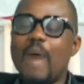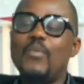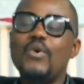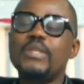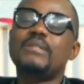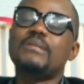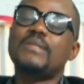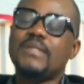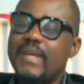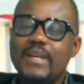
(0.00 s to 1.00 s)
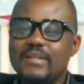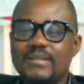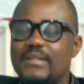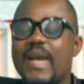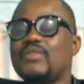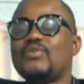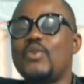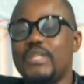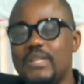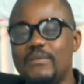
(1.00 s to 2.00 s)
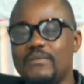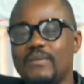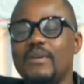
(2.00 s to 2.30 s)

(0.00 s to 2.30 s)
I'm only saying there is no need